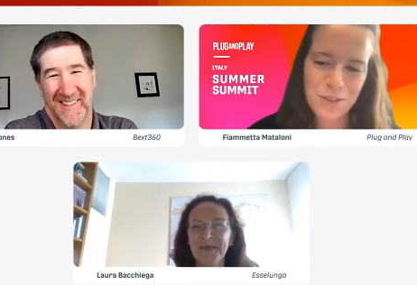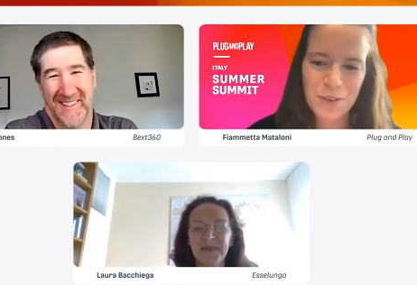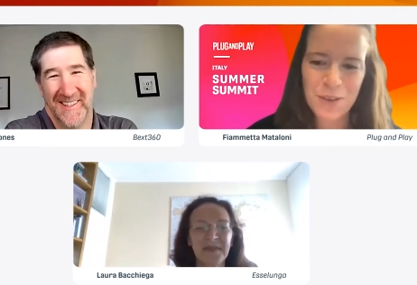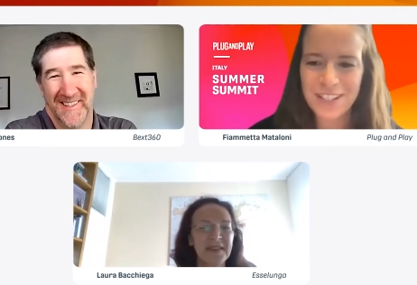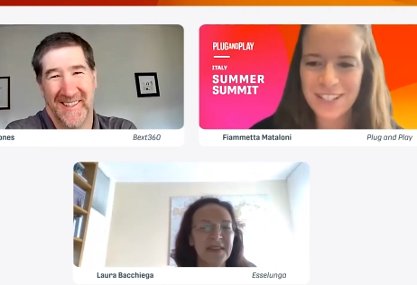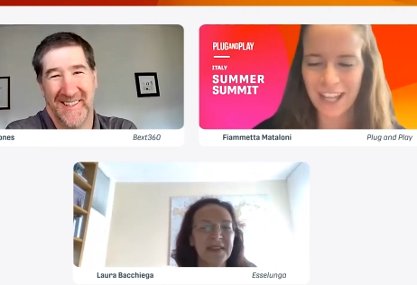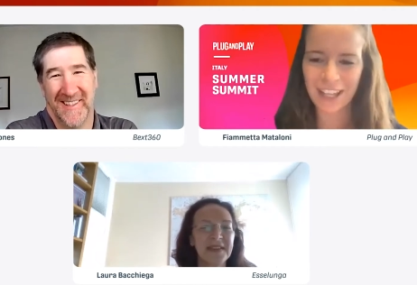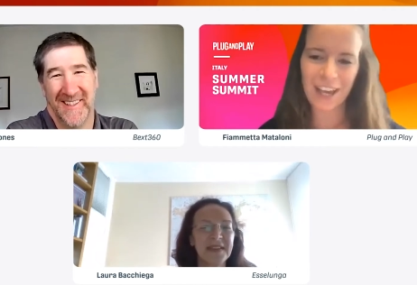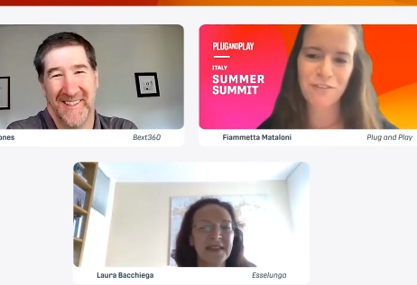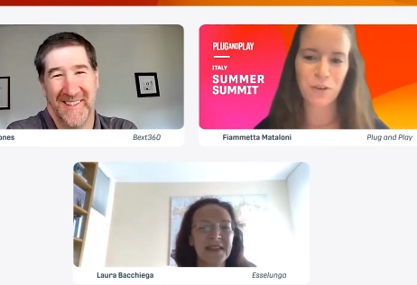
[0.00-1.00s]
Speaker 1: to
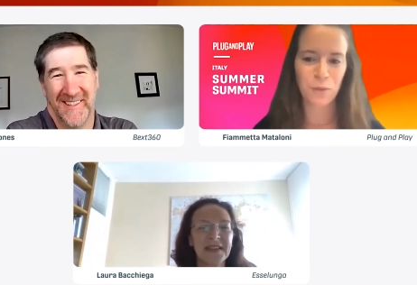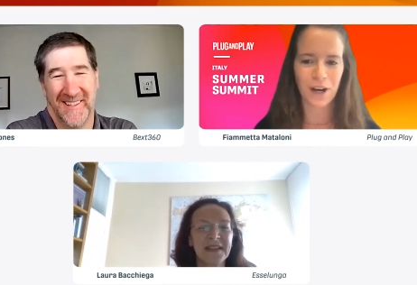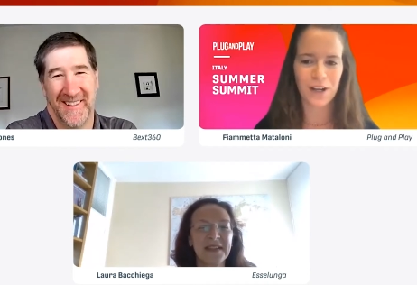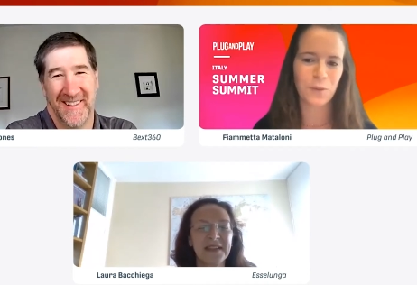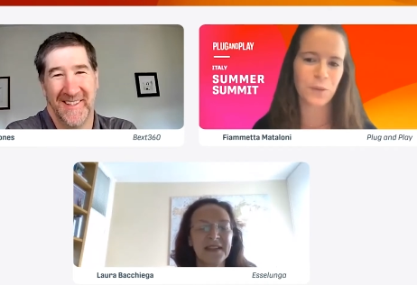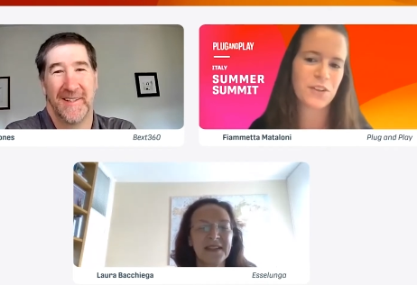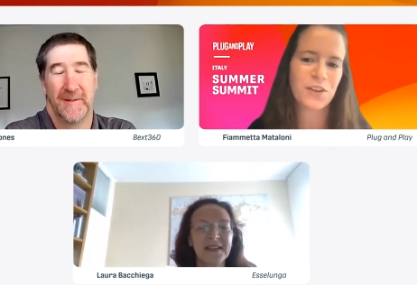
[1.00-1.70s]
tell everyone what